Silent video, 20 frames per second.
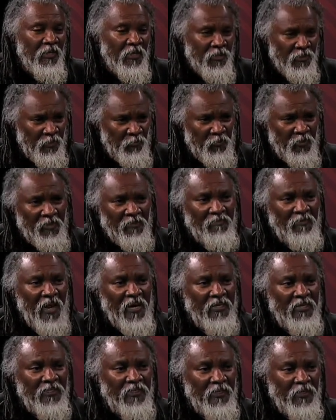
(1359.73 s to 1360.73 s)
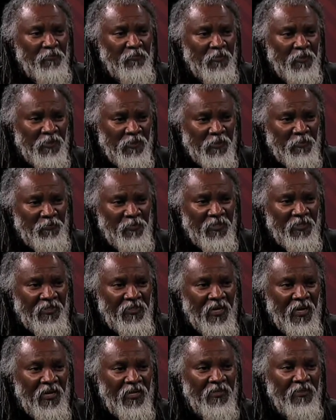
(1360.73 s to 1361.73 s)
So we invited him to speak
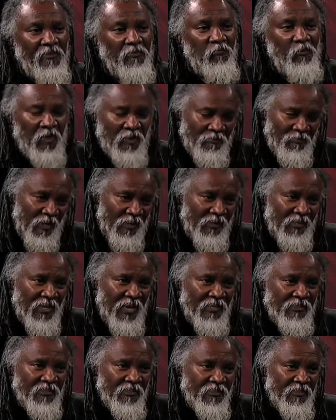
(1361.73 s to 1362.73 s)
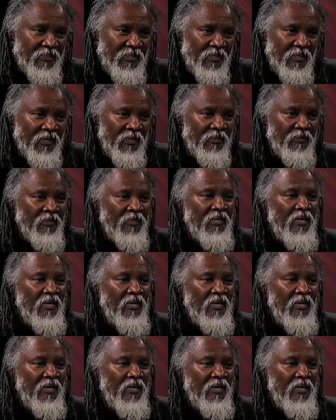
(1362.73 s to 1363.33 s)
at one of our classes there.